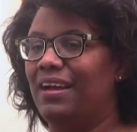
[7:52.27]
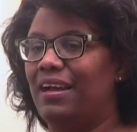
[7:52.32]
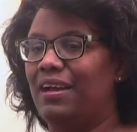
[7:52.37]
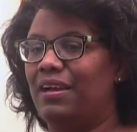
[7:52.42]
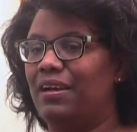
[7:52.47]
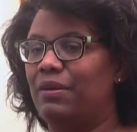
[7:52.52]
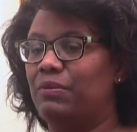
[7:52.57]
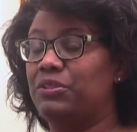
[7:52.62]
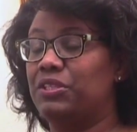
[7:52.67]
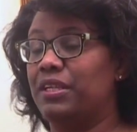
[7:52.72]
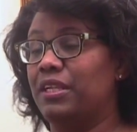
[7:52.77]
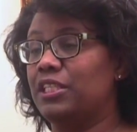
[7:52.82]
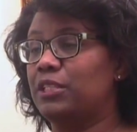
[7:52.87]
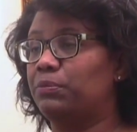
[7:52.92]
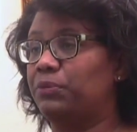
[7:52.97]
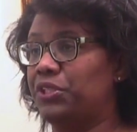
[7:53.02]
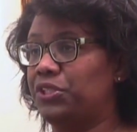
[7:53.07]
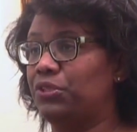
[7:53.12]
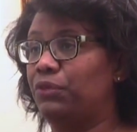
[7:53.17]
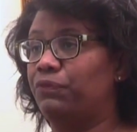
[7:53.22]
It was an
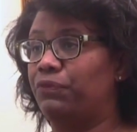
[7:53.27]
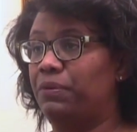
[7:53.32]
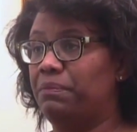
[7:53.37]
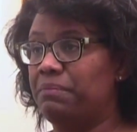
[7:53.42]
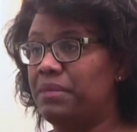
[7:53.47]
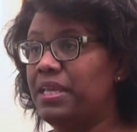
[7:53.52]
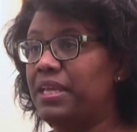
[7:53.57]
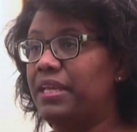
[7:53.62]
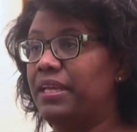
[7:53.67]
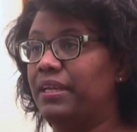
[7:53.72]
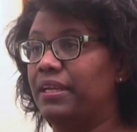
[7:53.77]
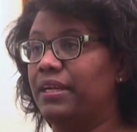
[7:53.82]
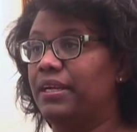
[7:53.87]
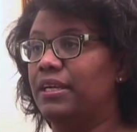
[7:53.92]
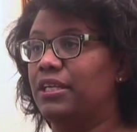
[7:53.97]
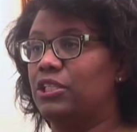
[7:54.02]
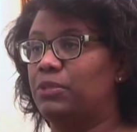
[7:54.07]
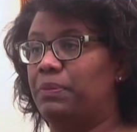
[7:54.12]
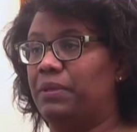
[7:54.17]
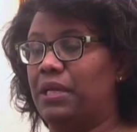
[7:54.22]
inspiration for me
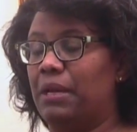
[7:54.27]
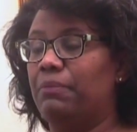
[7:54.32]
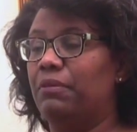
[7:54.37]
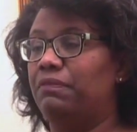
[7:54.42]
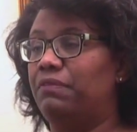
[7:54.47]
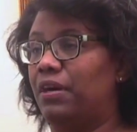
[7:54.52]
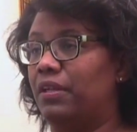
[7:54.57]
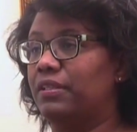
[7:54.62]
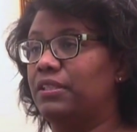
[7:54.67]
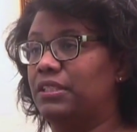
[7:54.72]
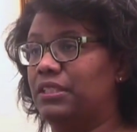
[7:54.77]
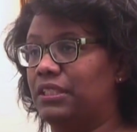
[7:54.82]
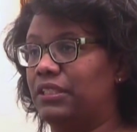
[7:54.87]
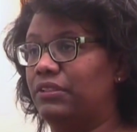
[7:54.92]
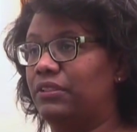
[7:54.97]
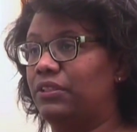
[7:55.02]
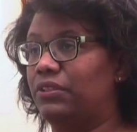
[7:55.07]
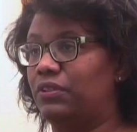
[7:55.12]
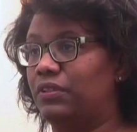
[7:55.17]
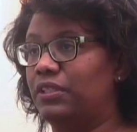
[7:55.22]
to become a
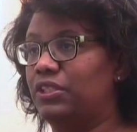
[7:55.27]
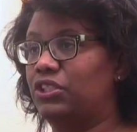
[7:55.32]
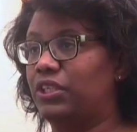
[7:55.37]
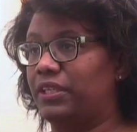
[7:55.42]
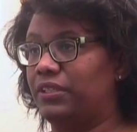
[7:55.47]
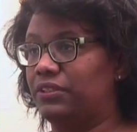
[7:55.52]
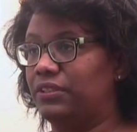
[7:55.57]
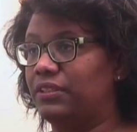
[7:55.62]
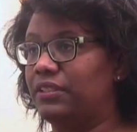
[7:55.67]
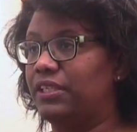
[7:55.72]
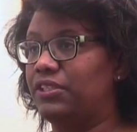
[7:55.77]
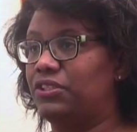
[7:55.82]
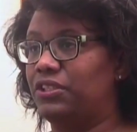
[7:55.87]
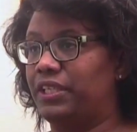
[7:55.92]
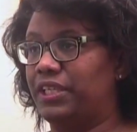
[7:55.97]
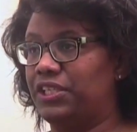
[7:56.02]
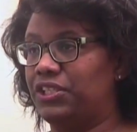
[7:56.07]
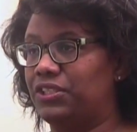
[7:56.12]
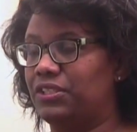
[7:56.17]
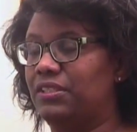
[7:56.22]
volunteer in early childhood
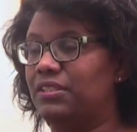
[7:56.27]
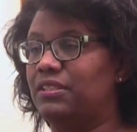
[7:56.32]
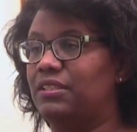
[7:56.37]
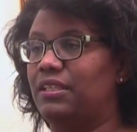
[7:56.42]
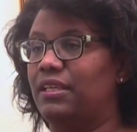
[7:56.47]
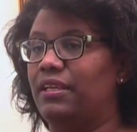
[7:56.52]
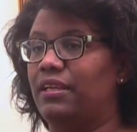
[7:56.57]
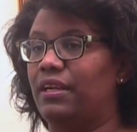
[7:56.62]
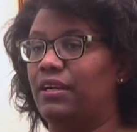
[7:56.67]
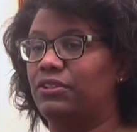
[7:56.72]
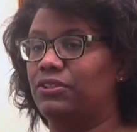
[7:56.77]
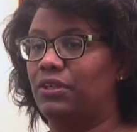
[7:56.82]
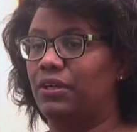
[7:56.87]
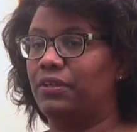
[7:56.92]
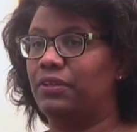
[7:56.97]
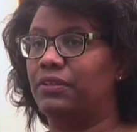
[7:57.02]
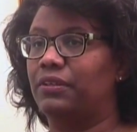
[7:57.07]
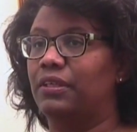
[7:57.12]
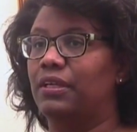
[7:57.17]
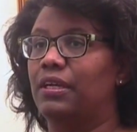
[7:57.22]
education, seeing our
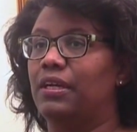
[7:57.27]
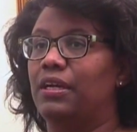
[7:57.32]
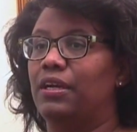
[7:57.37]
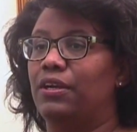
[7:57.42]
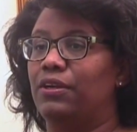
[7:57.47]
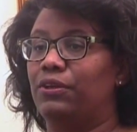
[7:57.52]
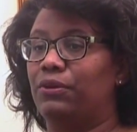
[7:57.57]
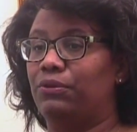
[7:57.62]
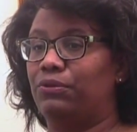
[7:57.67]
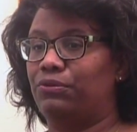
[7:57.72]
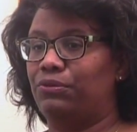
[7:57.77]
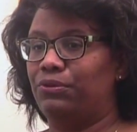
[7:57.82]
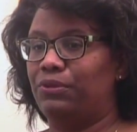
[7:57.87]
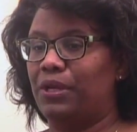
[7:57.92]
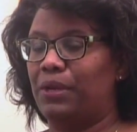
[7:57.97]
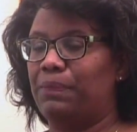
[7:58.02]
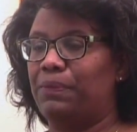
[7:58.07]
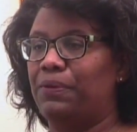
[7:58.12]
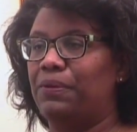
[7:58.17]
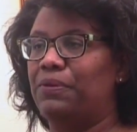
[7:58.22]
daughter go through
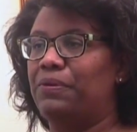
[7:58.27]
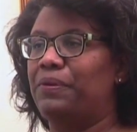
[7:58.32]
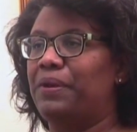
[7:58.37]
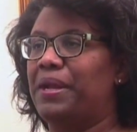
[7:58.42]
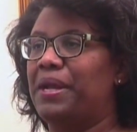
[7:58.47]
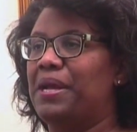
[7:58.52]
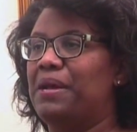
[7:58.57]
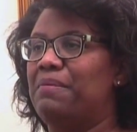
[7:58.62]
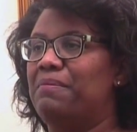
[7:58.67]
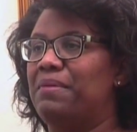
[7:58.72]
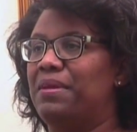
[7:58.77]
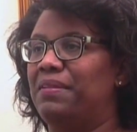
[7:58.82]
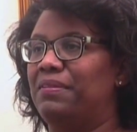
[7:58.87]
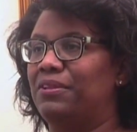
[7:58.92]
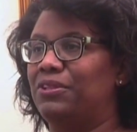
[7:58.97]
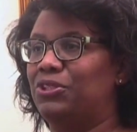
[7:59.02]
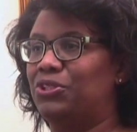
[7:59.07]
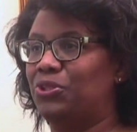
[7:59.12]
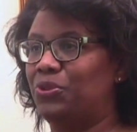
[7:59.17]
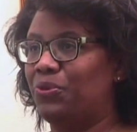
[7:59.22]
that program
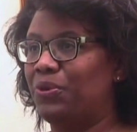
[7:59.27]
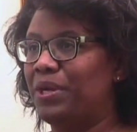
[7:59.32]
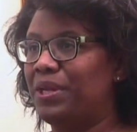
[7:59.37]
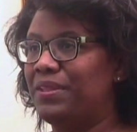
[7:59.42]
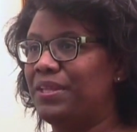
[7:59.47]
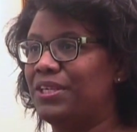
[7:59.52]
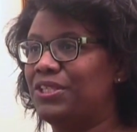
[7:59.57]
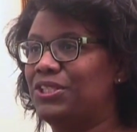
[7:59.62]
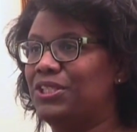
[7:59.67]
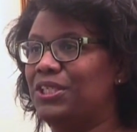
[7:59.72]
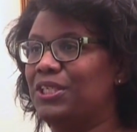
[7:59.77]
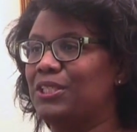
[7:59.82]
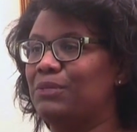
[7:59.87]
and the joy that she